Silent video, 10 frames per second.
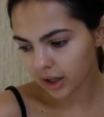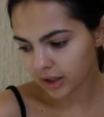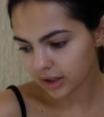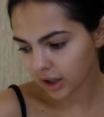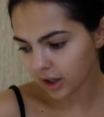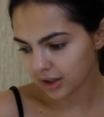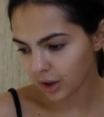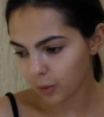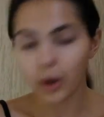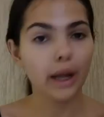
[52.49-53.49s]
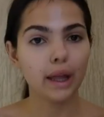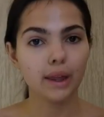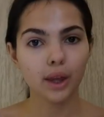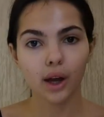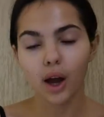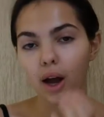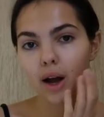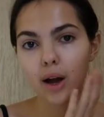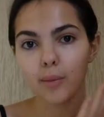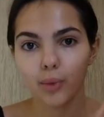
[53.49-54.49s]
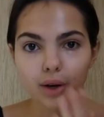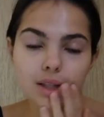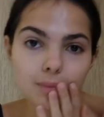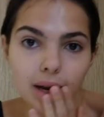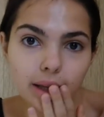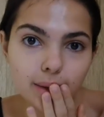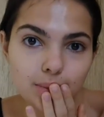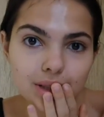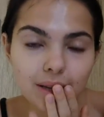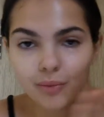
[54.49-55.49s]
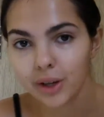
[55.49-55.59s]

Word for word: gonna start with uh, brushing my lips.